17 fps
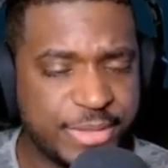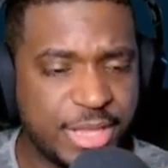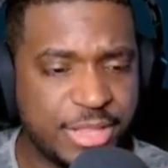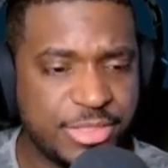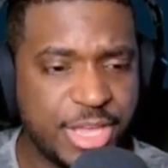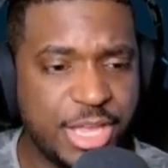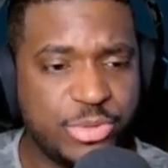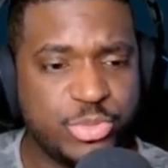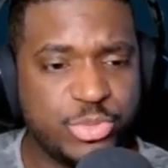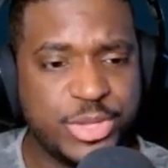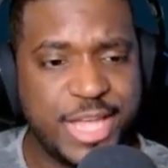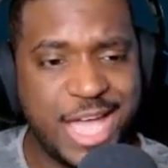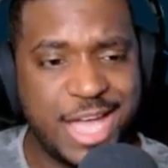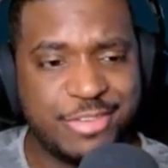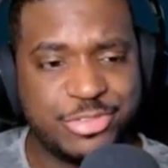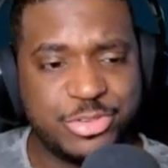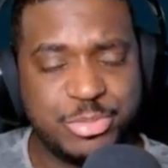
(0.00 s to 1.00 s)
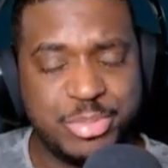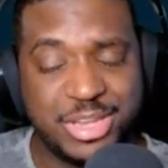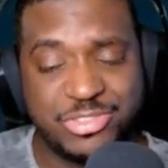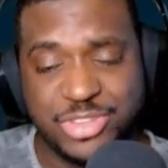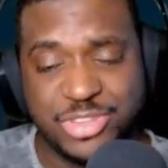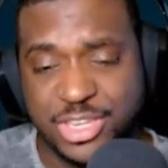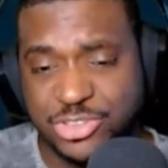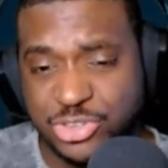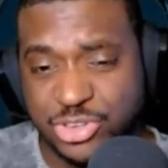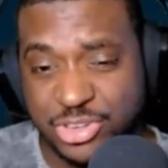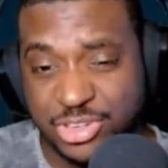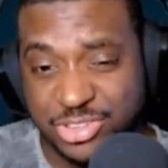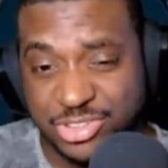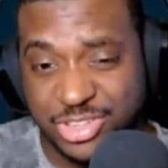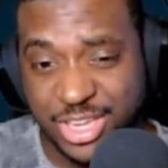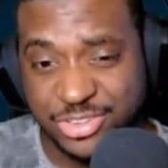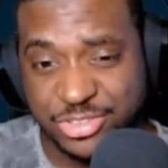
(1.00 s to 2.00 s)
Then we have space station
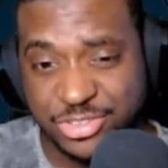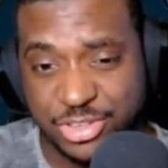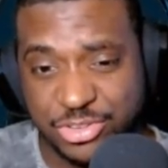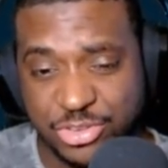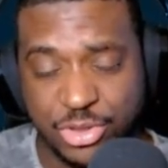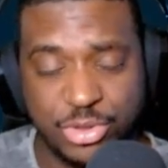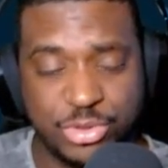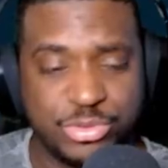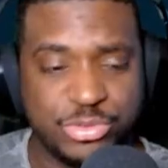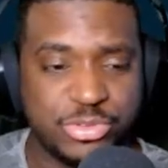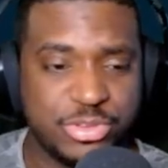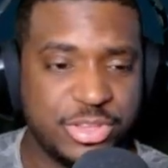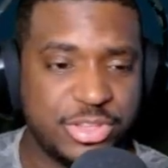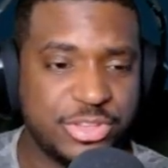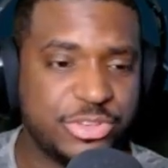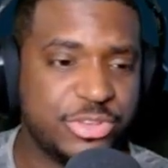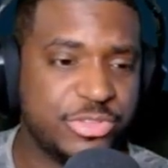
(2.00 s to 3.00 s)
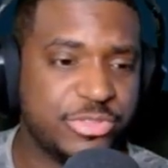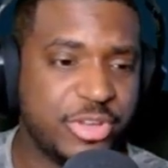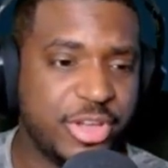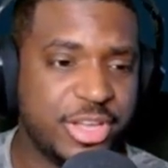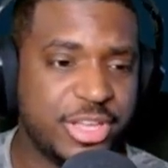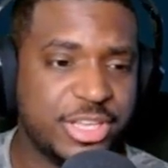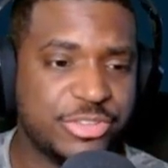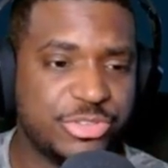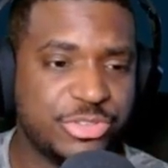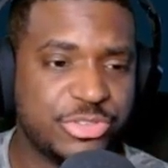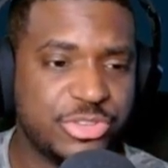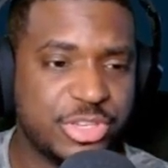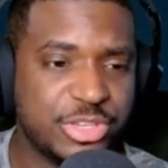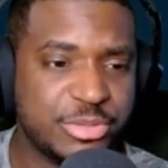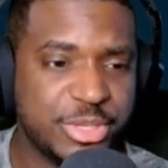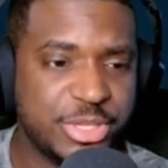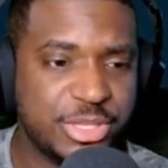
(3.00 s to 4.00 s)
contested zones. This is very
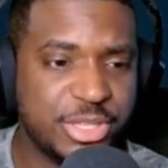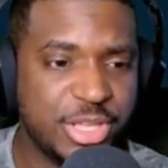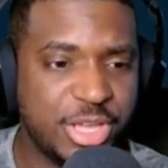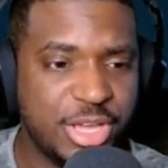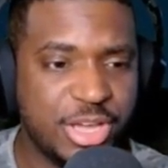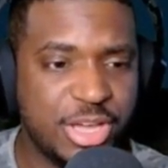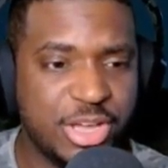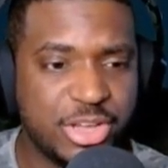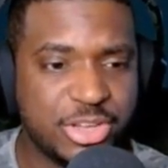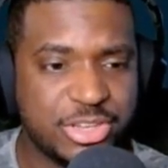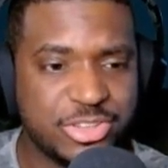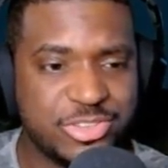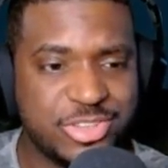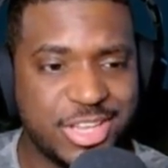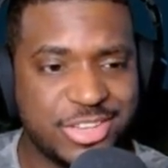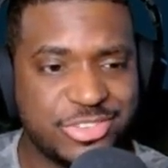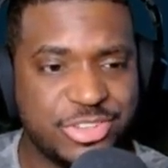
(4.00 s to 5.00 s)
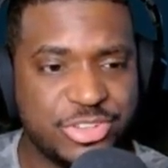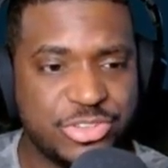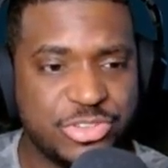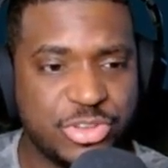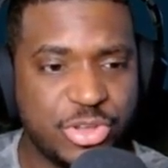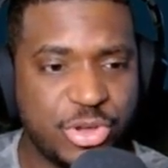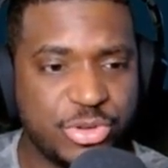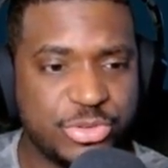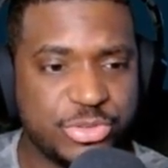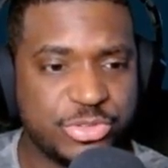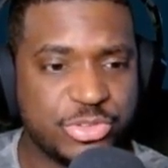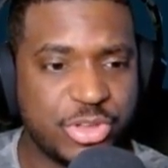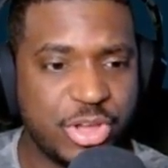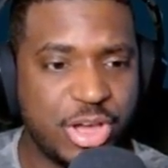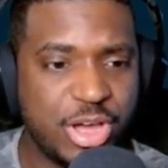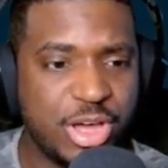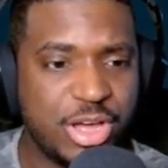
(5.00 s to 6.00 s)
interesting to me. Contested zones
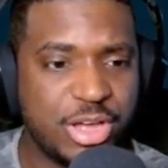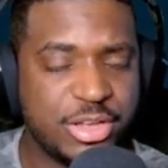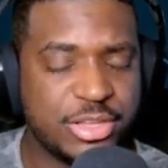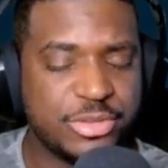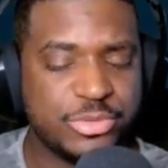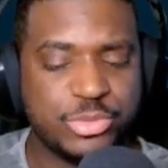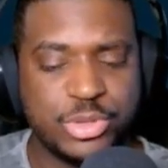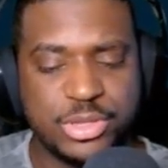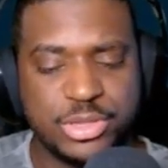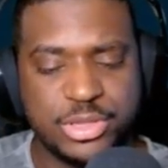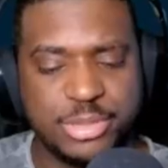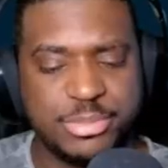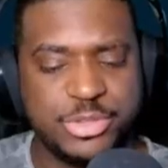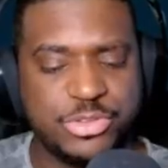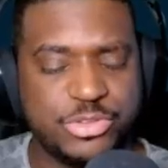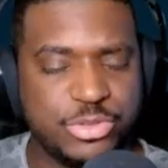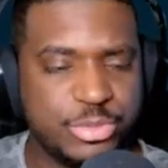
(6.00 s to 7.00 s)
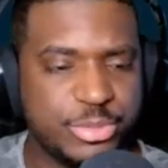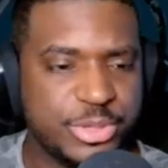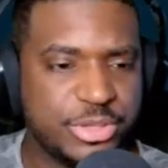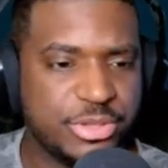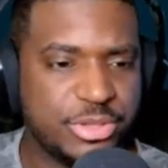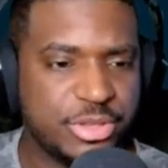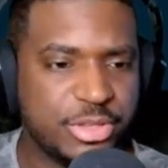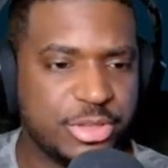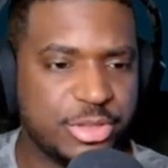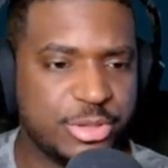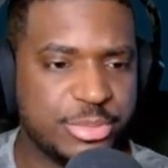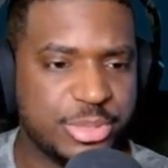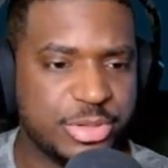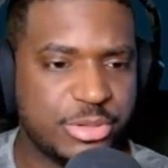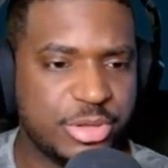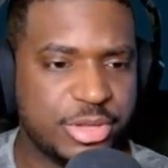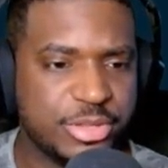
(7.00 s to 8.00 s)
are, well, let me zoom in a little
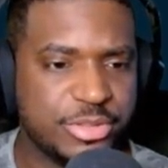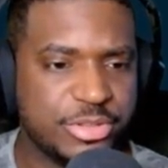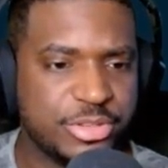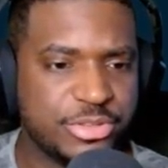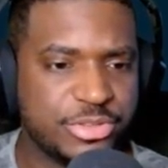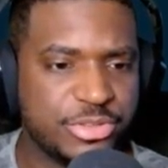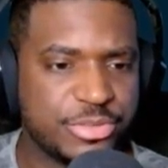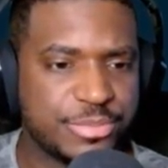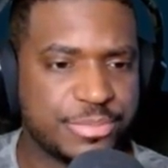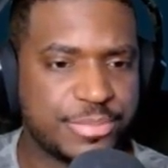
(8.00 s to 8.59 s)
bit on this.